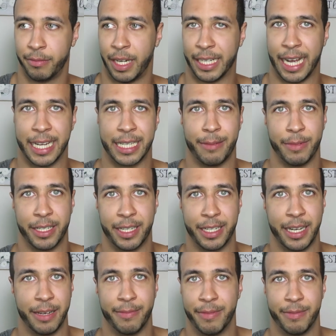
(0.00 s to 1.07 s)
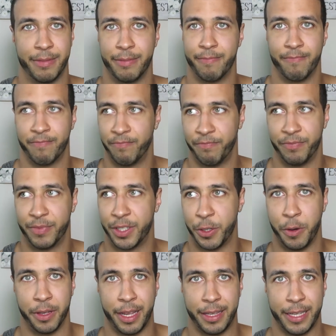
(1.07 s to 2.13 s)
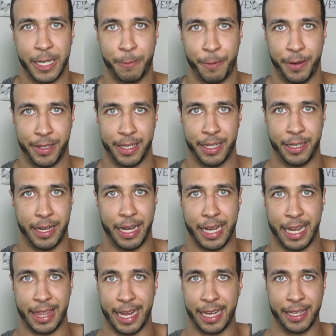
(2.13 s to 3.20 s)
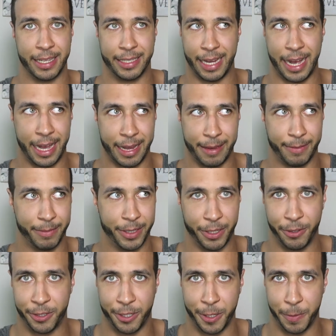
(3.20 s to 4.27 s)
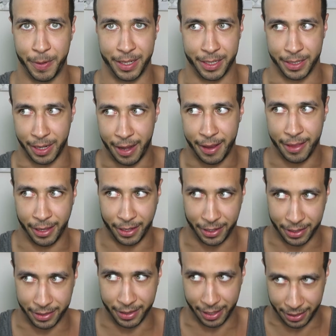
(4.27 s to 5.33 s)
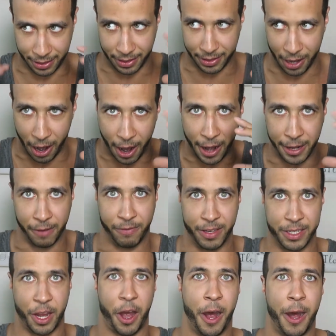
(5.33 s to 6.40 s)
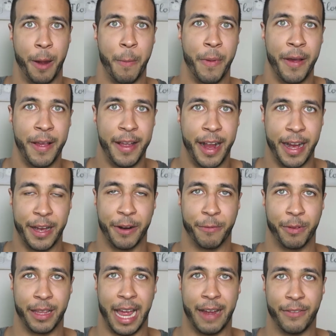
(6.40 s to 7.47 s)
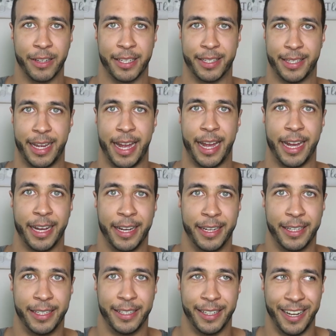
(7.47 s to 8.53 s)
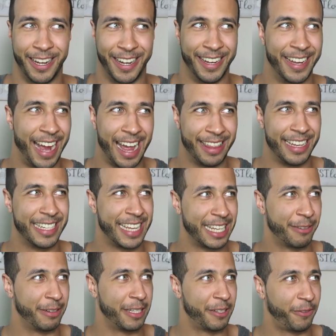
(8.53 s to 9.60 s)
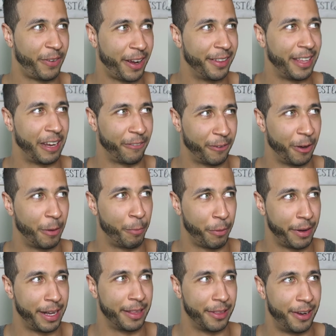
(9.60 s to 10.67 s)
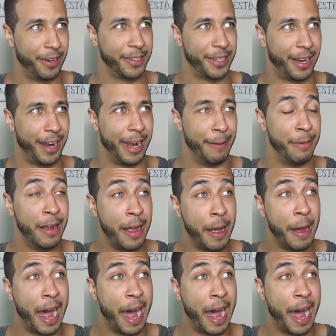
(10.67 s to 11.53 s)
I guess I'm just gonna do it like this person. At the end of the day, YouTube is the god of this hub, and you don't really have a say. At least that's what it's felt like for a pretty long time.